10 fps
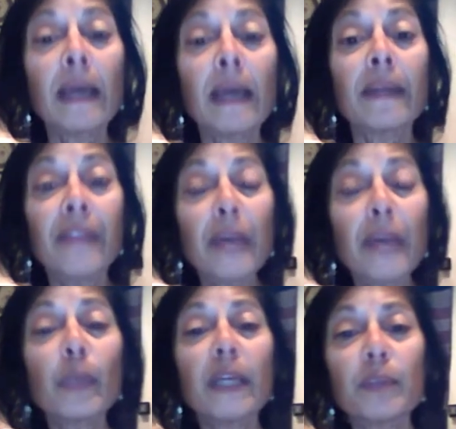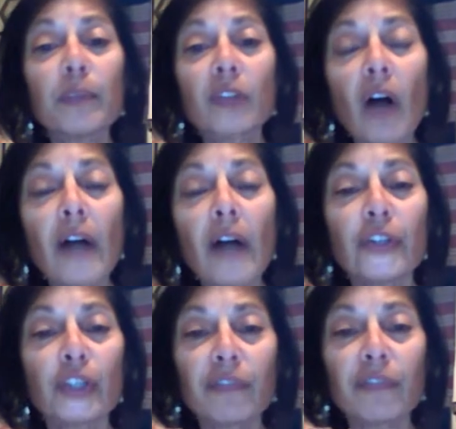Then when he was
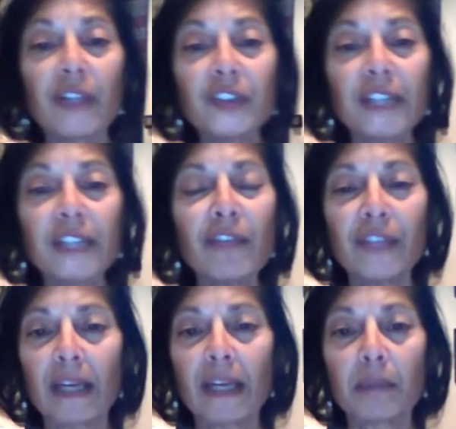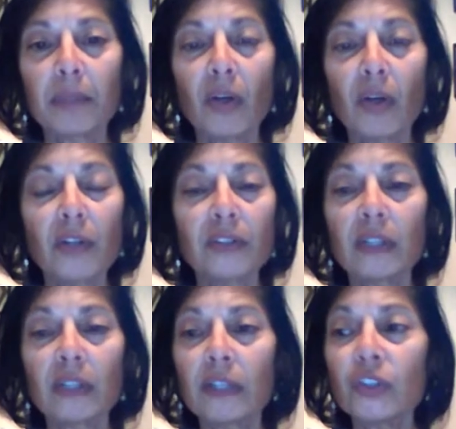gone, she felt safe again,
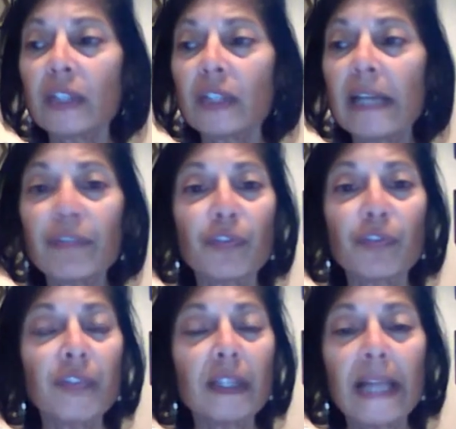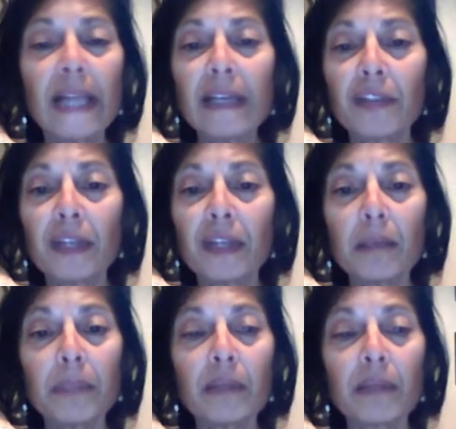because she didn't have to feel
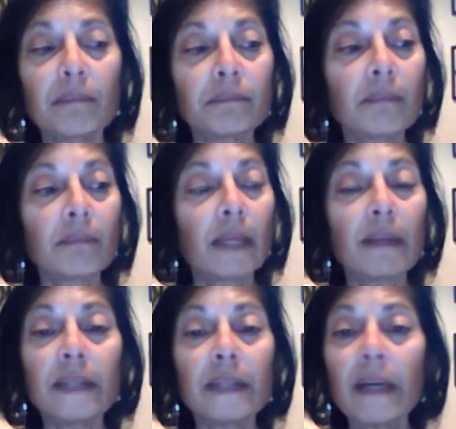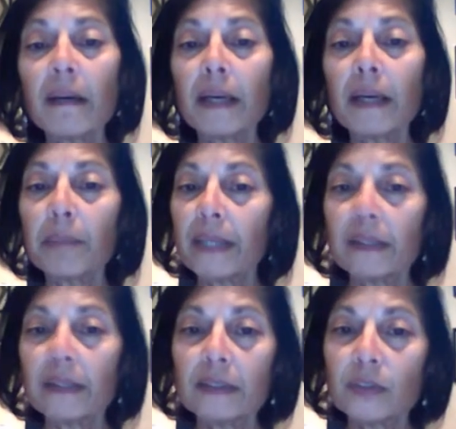anything but, yeah, I bet
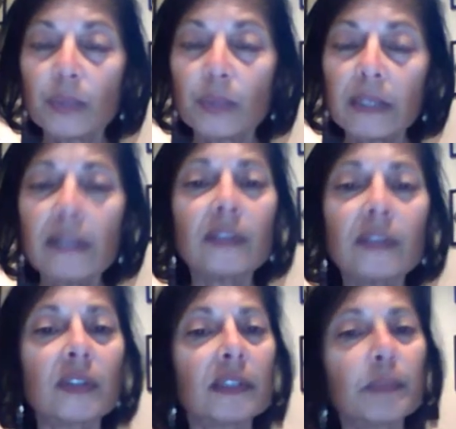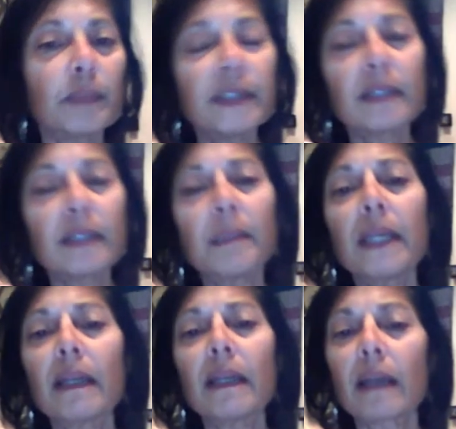he's doing this and he's missing
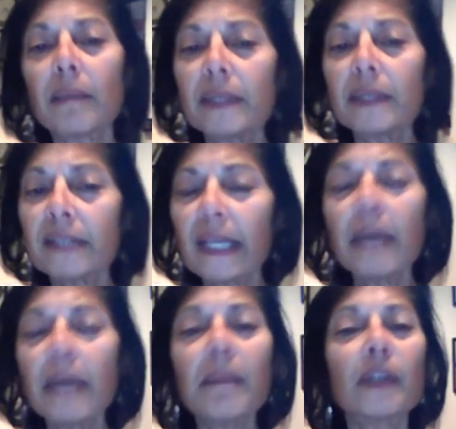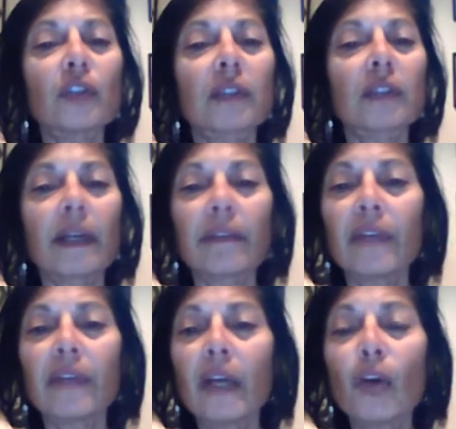me and I'm missing him, and just kind of
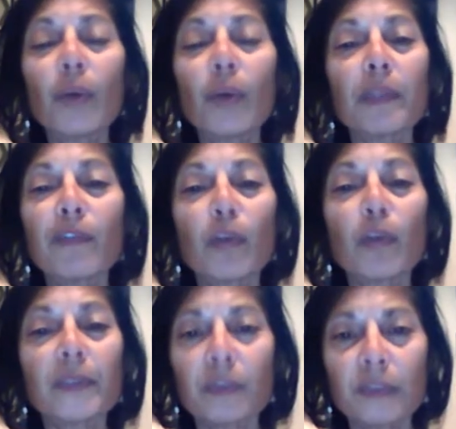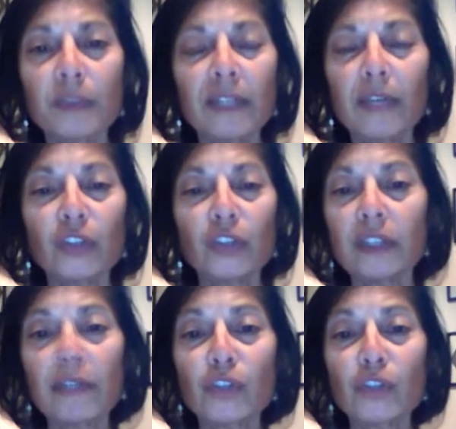going with the flow because it was safe. She
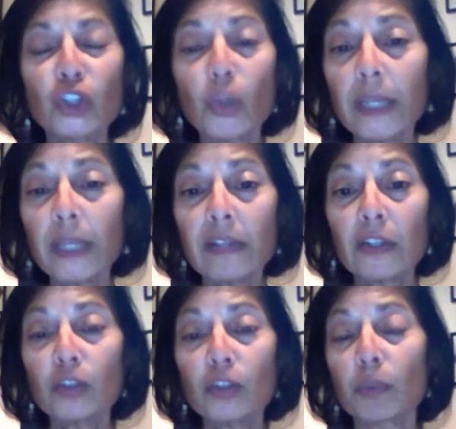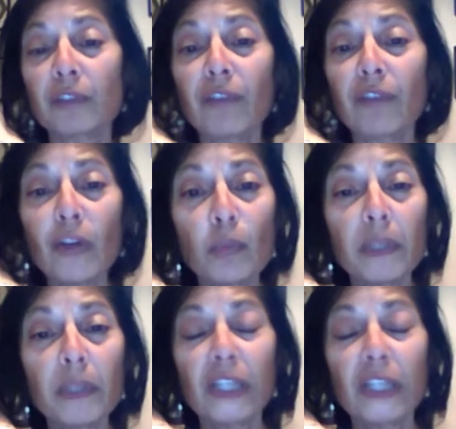didn't have to show anything. She wasn't vulnerable.